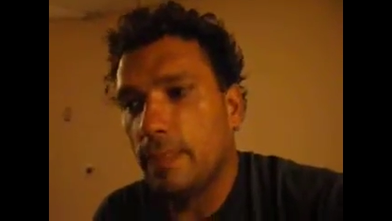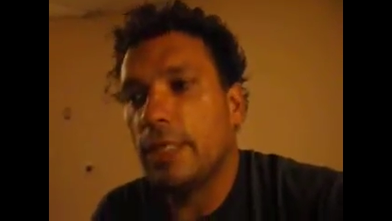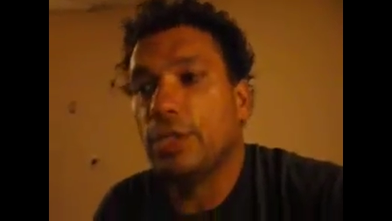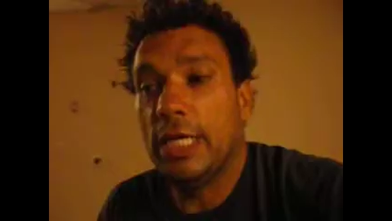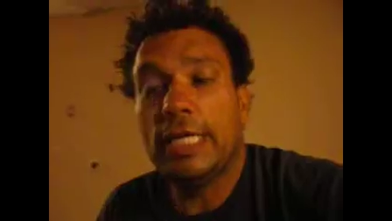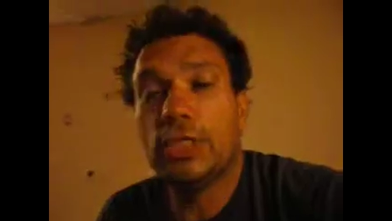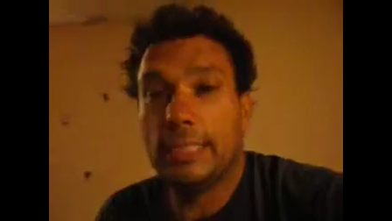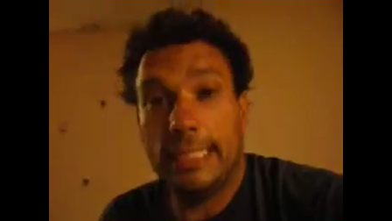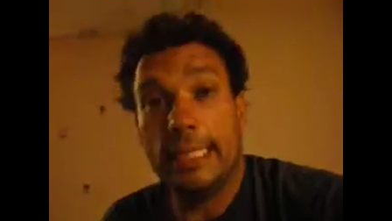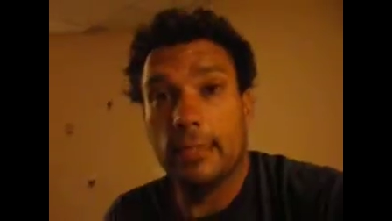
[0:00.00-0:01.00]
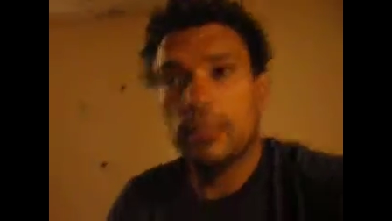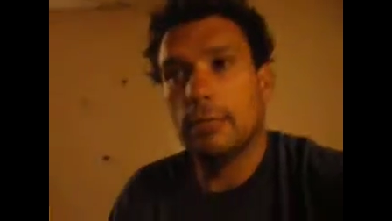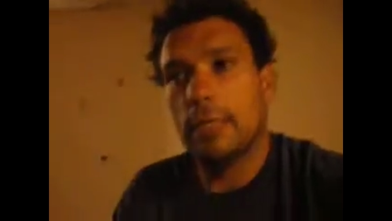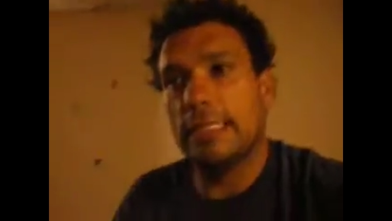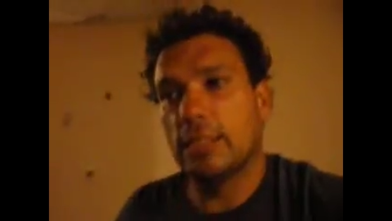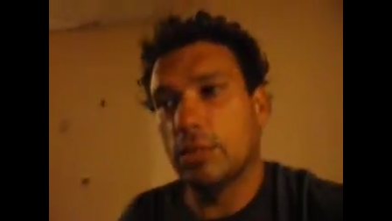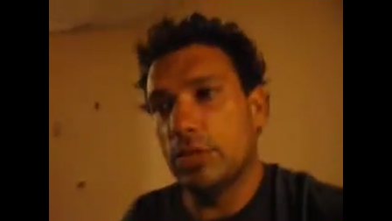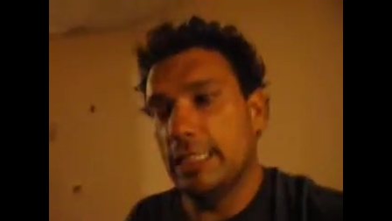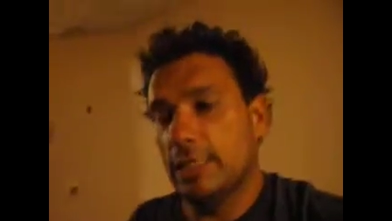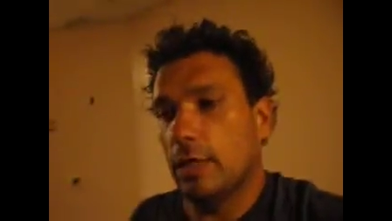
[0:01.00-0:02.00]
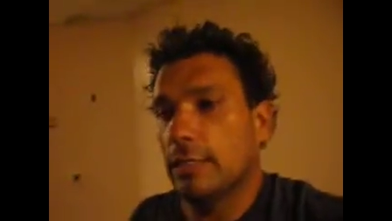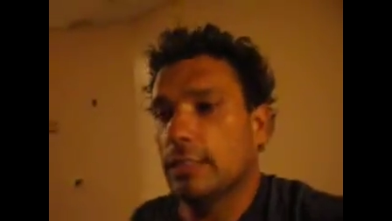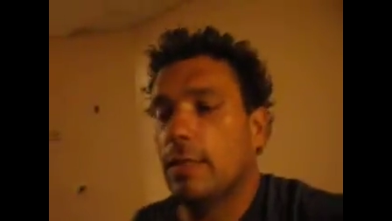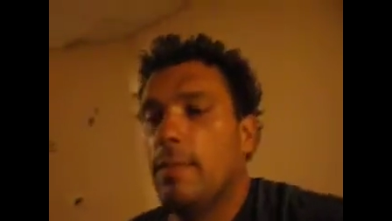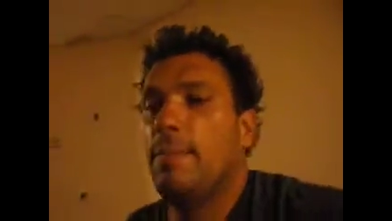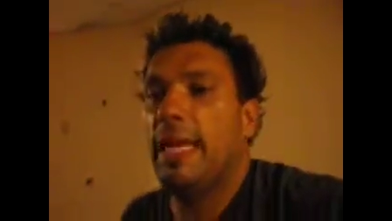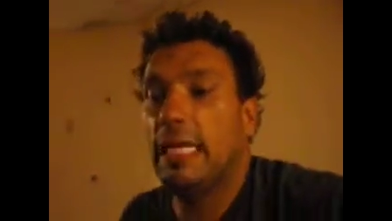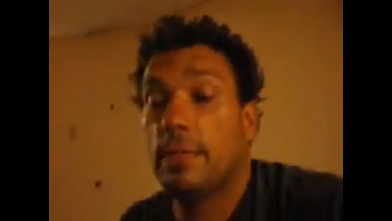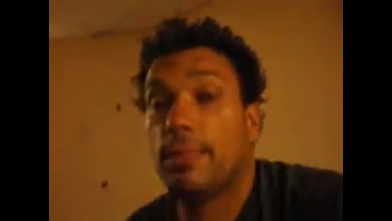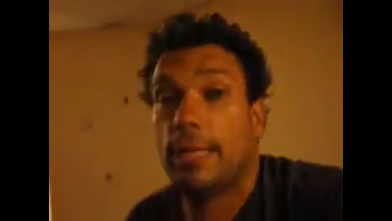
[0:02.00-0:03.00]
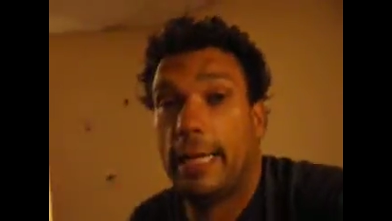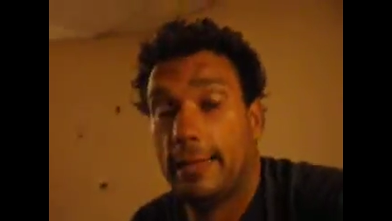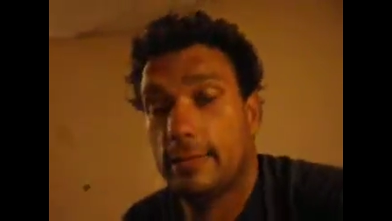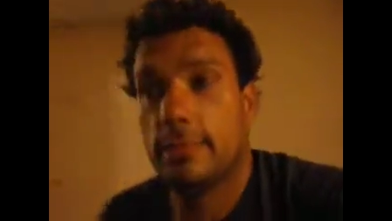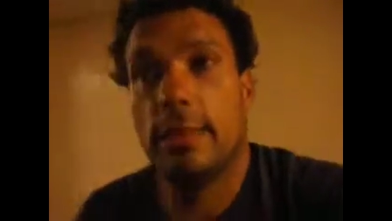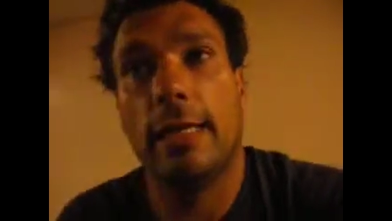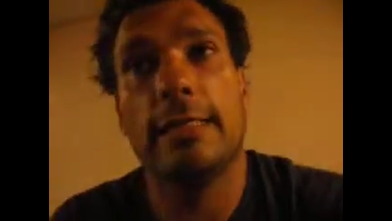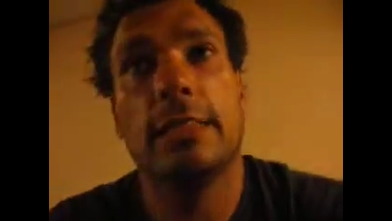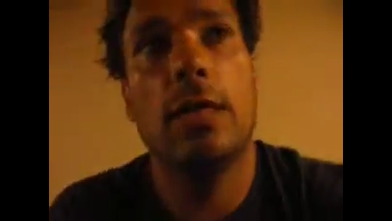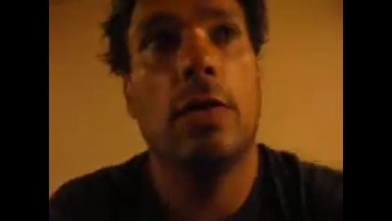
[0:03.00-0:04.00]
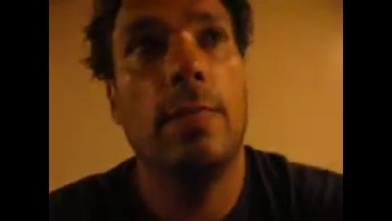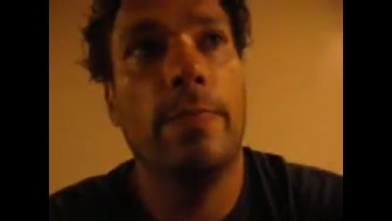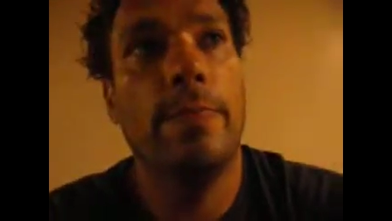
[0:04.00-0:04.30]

she can just see it. And so she starts making plans. And so,